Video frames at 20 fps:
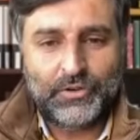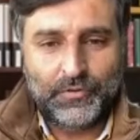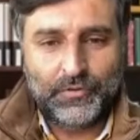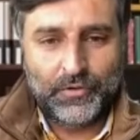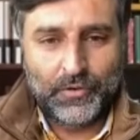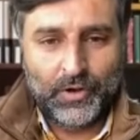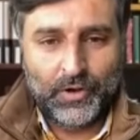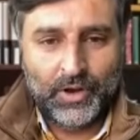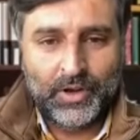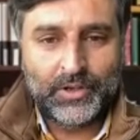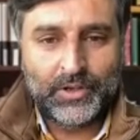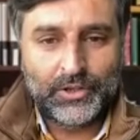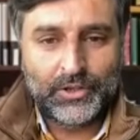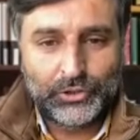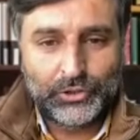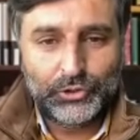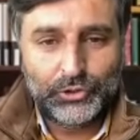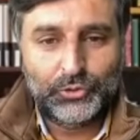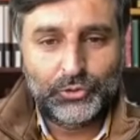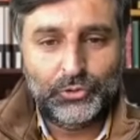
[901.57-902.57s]
of all,
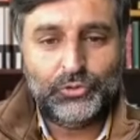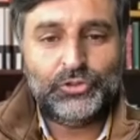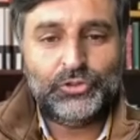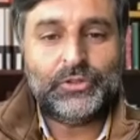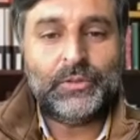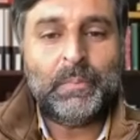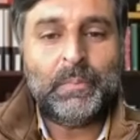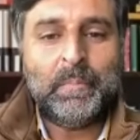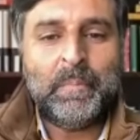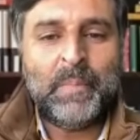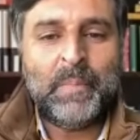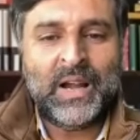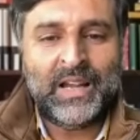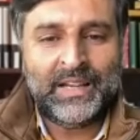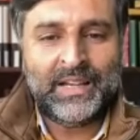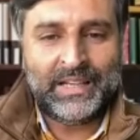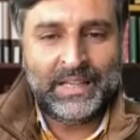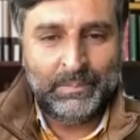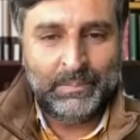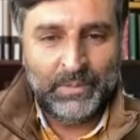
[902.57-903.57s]
use
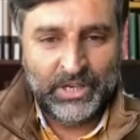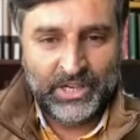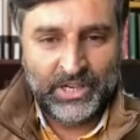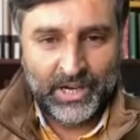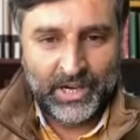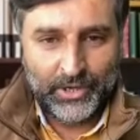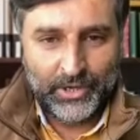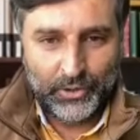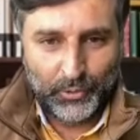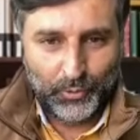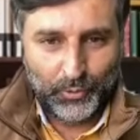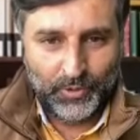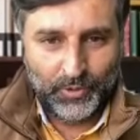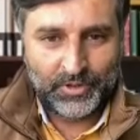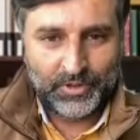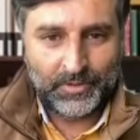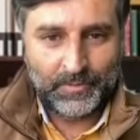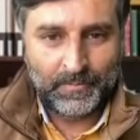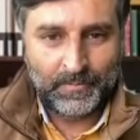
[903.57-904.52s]
multimedia tools.